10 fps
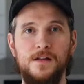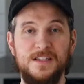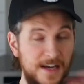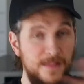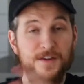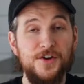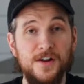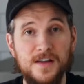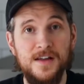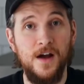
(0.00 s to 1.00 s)
Second thing you're
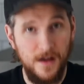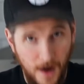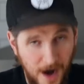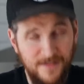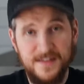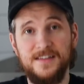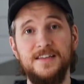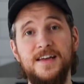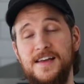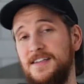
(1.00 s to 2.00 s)
gonna need,
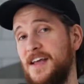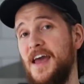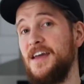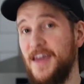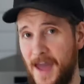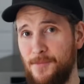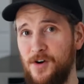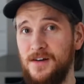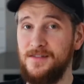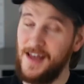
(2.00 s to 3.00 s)
obviously, is a
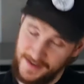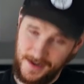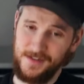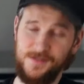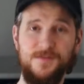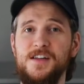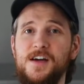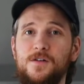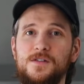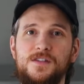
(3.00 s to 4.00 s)
camera that does video.